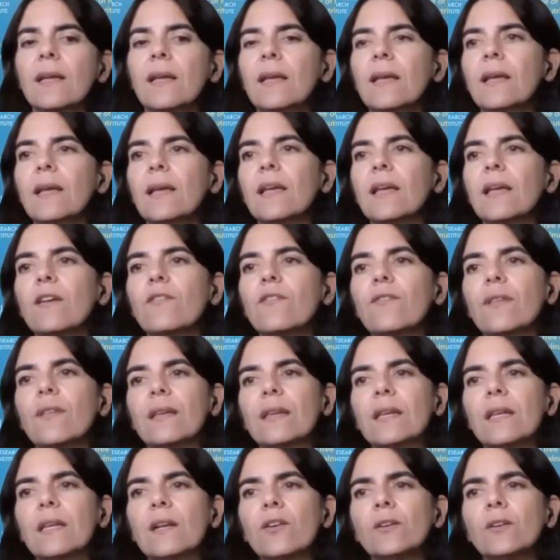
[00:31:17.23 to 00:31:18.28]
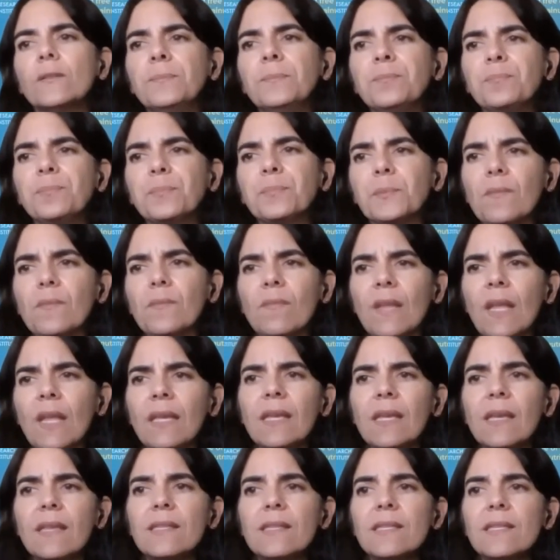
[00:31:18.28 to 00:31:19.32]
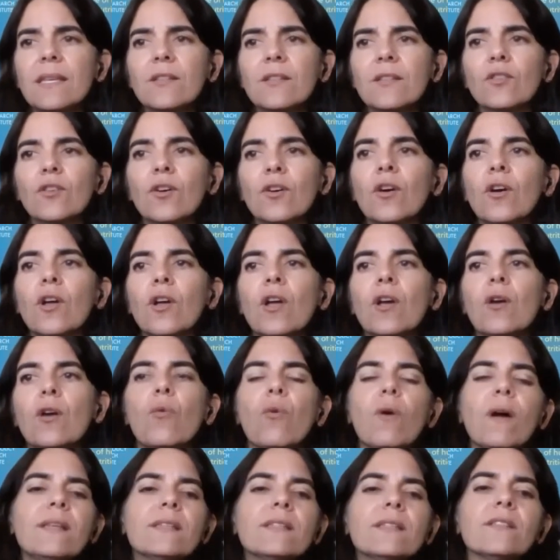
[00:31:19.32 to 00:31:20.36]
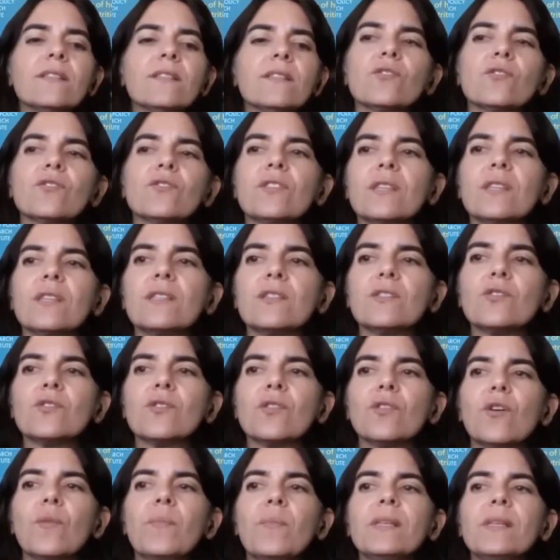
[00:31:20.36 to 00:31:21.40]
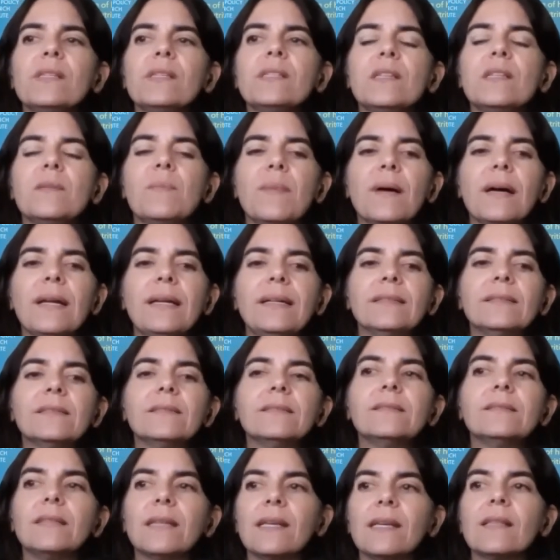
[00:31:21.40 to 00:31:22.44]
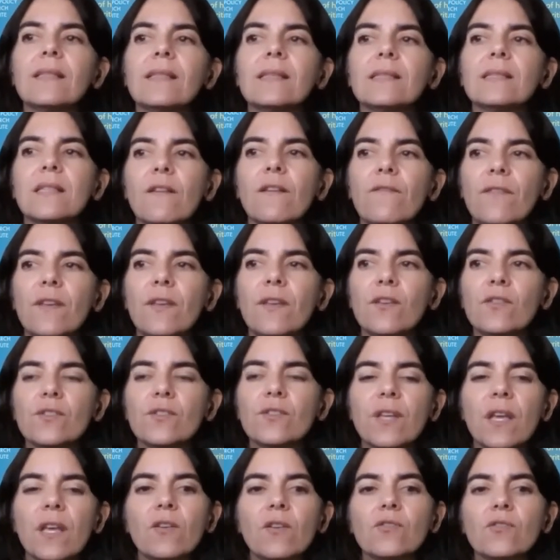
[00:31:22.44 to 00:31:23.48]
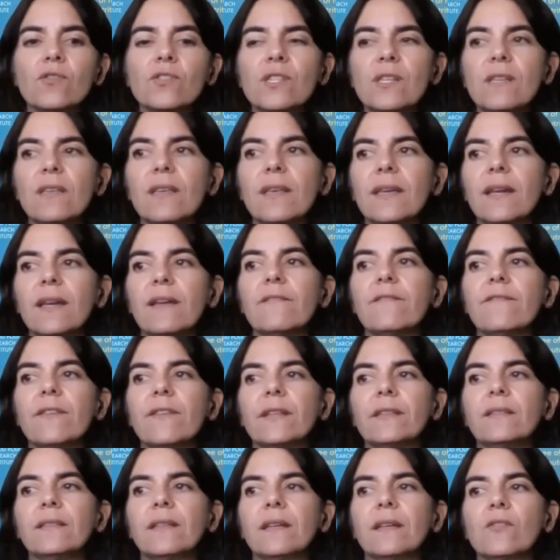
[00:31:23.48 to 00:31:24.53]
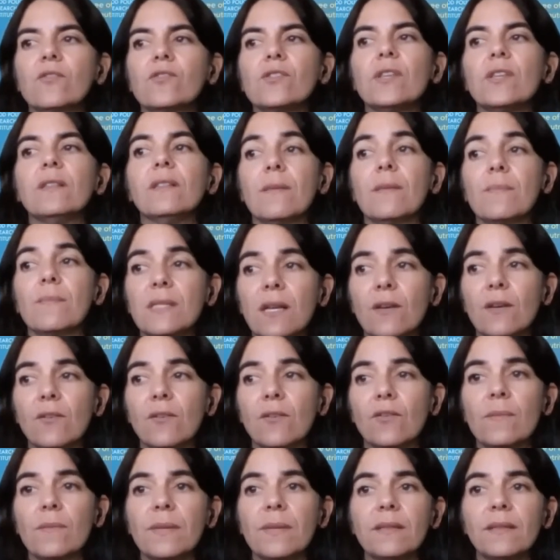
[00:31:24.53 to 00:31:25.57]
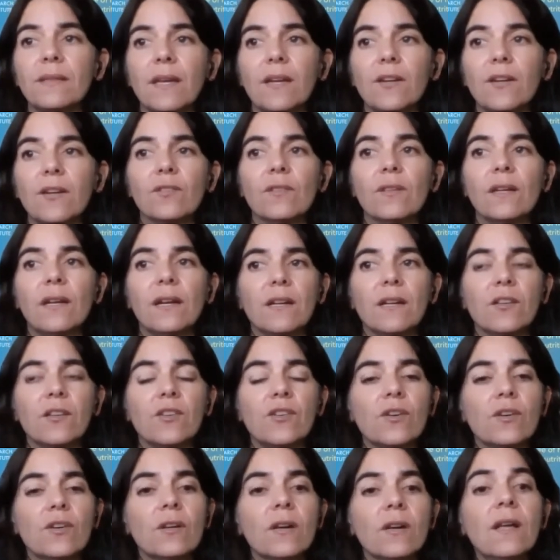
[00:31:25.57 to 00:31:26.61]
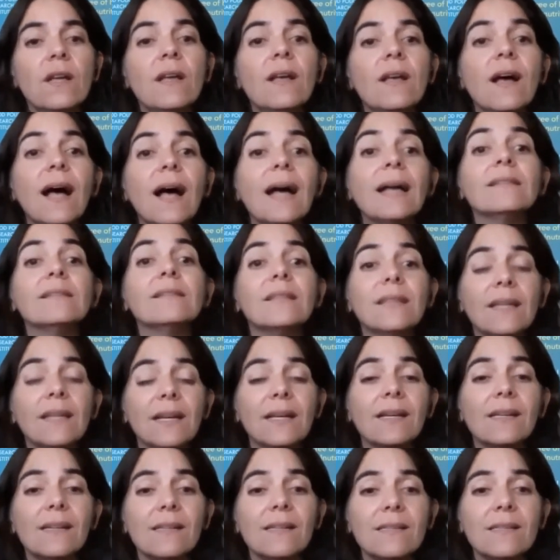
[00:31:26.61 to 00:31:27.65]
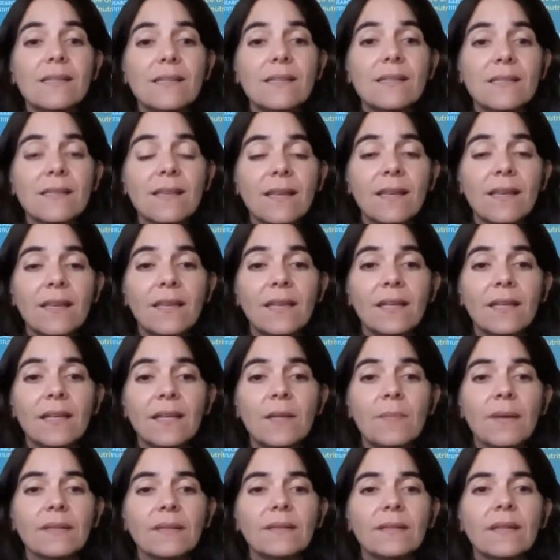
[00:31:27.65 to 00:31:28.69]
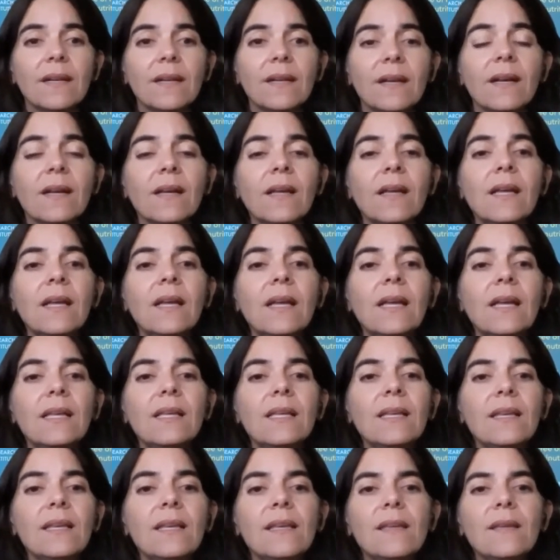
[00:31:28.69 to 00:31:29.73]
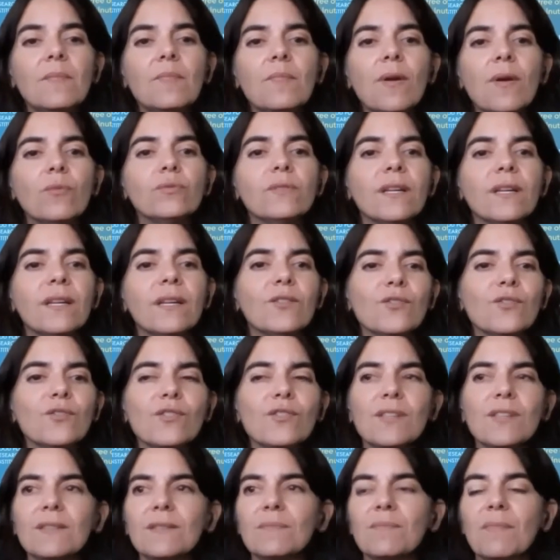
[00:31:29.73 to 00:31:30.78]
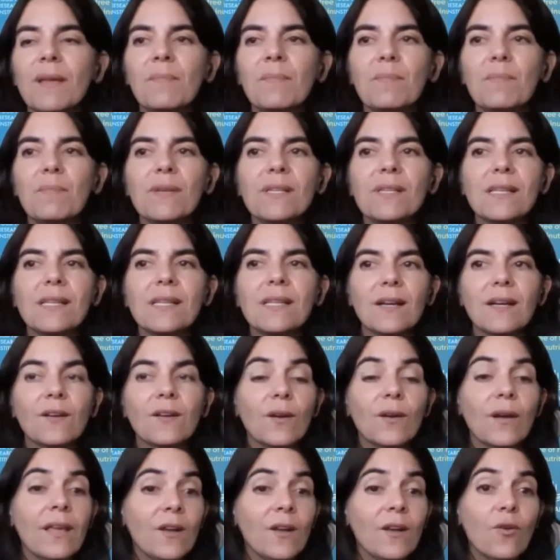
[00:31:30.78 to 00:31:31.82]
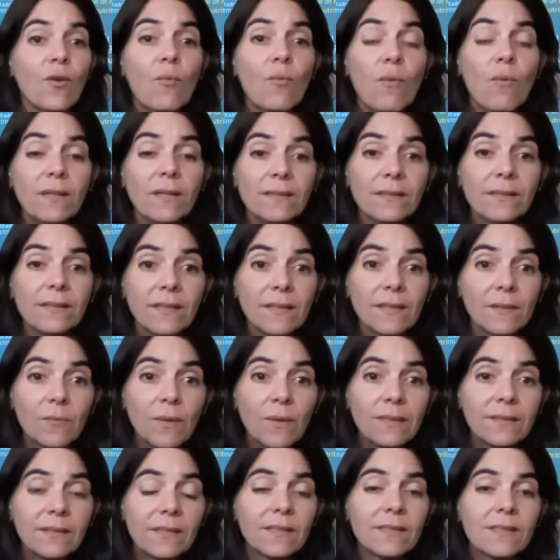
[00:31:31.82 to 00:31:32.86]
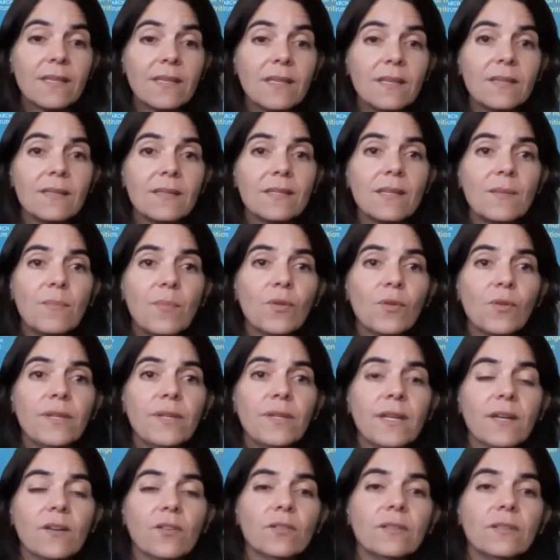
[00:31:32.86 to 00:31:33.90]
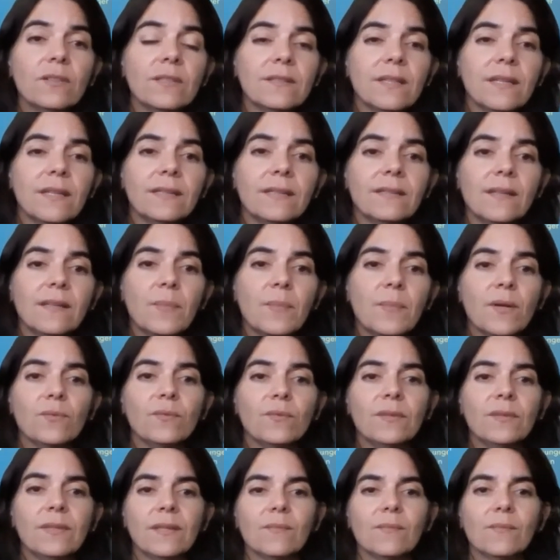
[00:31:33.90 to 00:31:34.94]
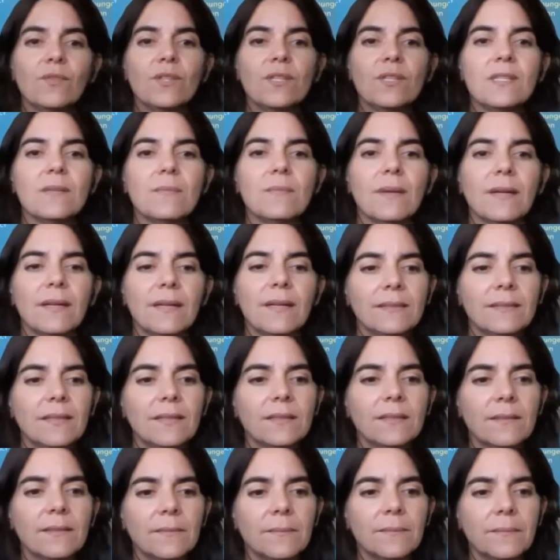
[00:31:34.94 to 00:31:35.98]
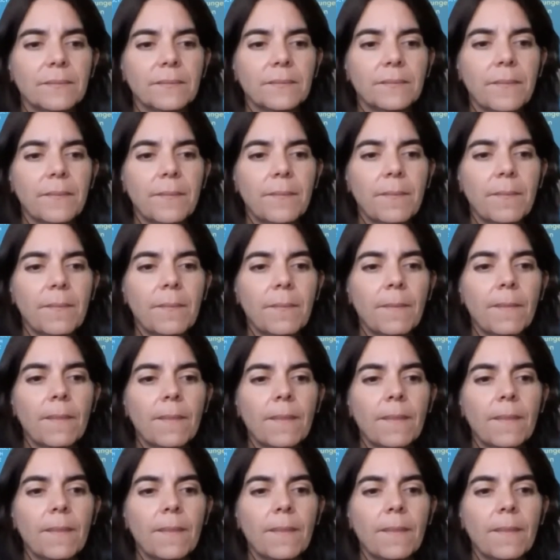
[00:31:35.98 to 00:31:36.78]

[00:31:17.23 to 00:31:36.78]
um, what Federico just, uh, just mentioned, and it is saying, okay, what are the main three challenges you consider in regards to agri agri agricultural and food uh, problems in the region and before the climate crisis. I would like to start with Walter. Walter, if you could answer this question, please. Thank you.